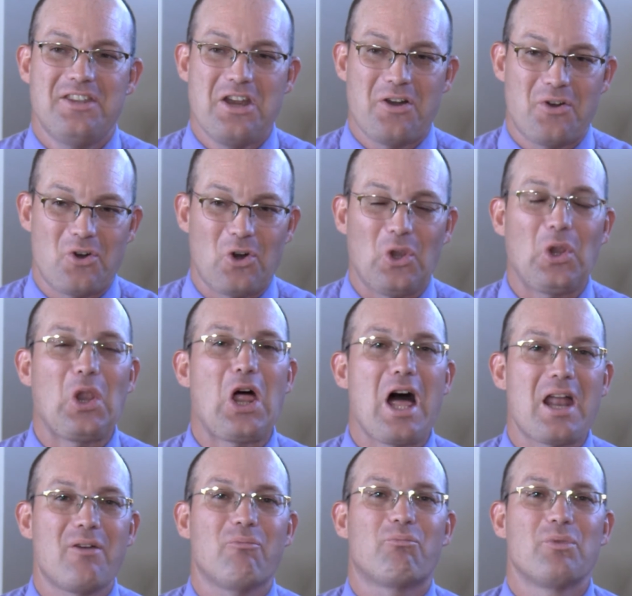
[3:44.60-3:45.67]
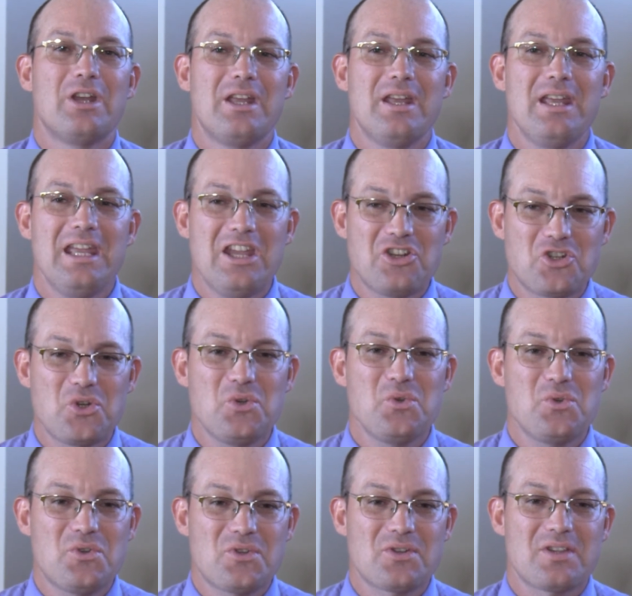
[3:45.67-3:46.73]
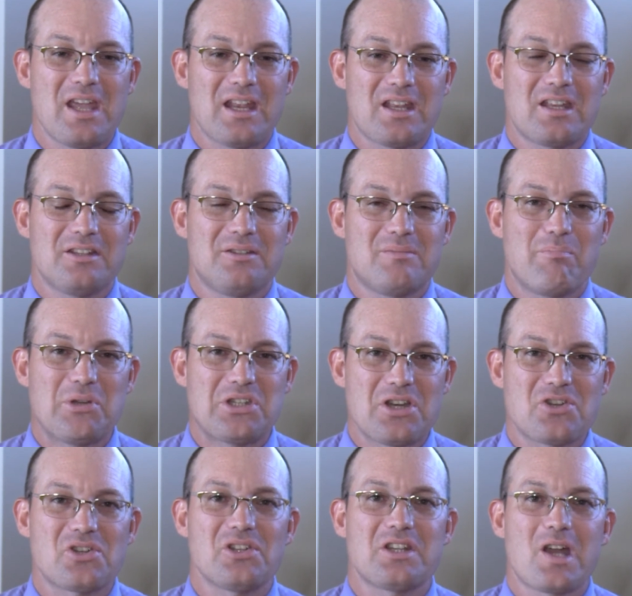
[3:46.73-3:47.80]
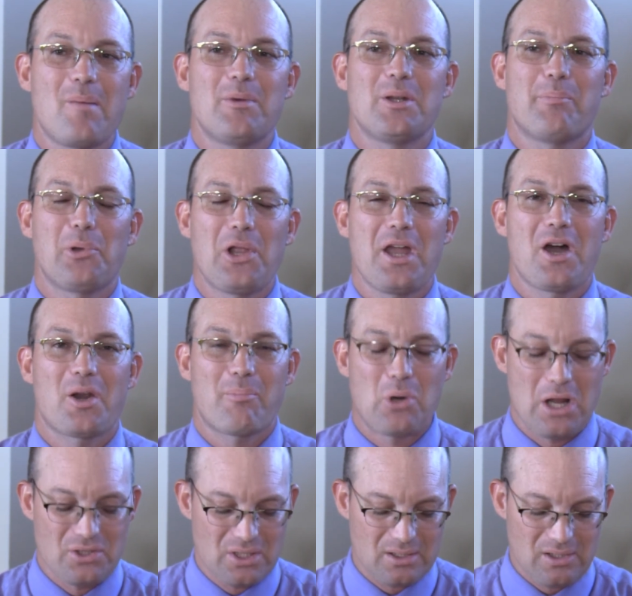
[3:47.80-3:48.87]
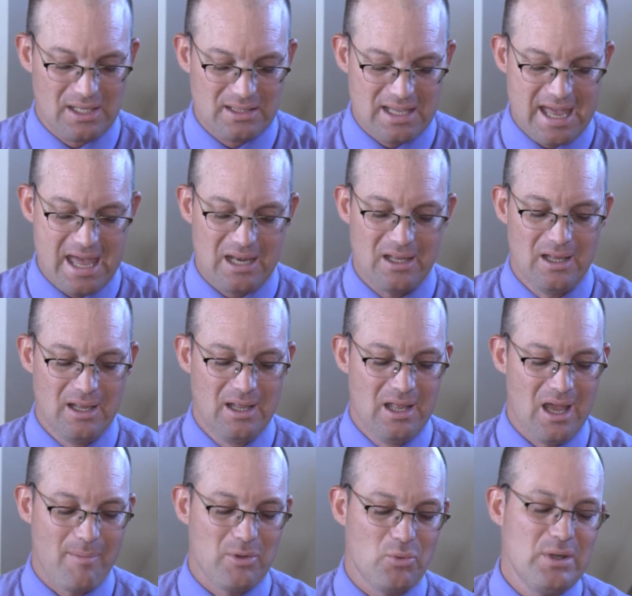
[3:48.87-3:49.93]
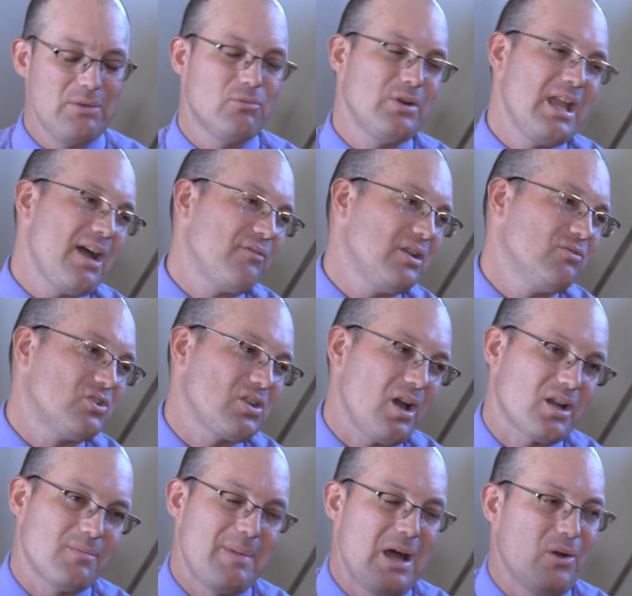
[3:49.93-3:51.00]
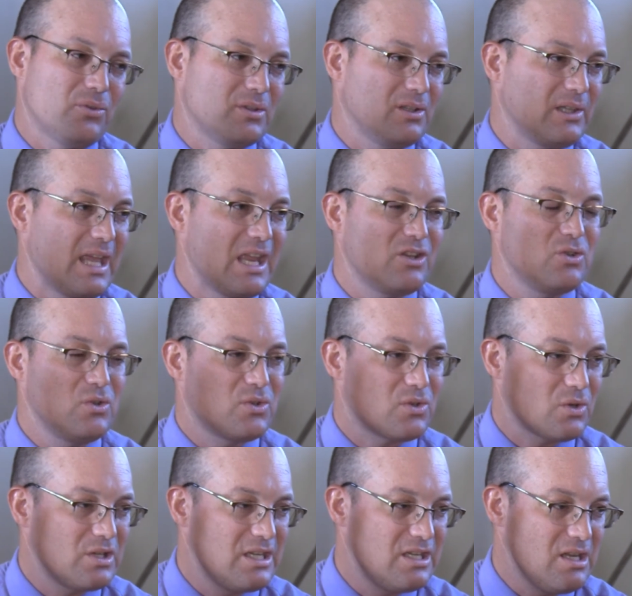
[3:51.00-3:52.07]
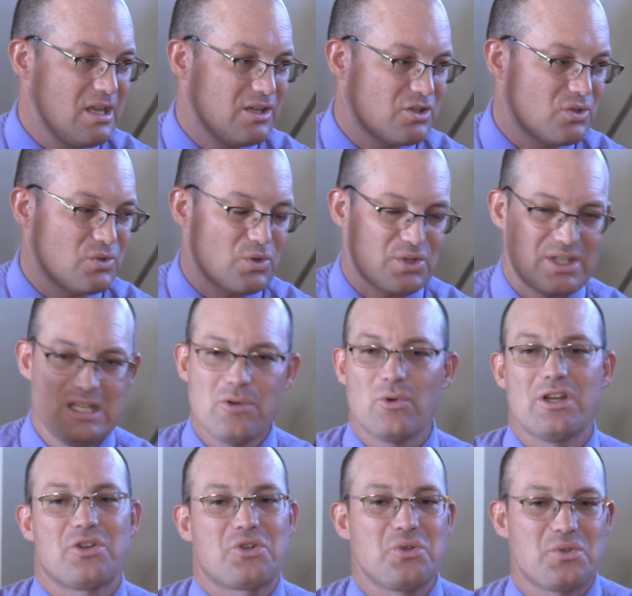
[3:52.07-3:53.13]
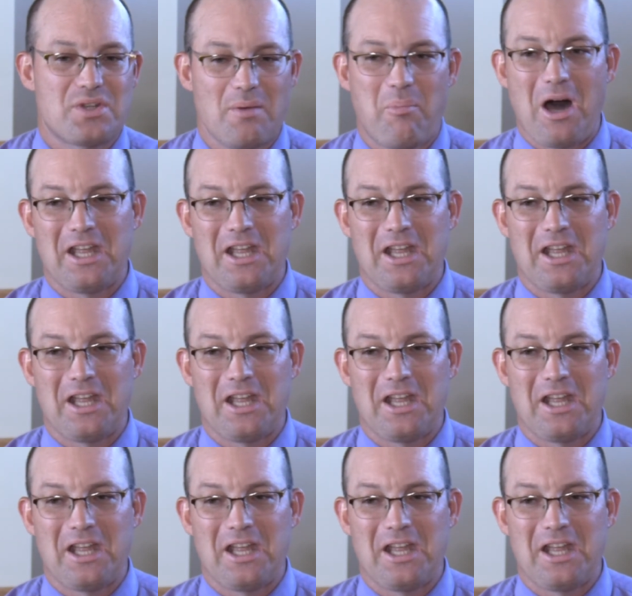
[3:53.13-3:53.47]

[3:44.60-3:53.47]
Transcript: there are a lot of issues that could potentially come into play on a project like that? I mean, we, we haven't even talked about the land use issues or CEQA issues that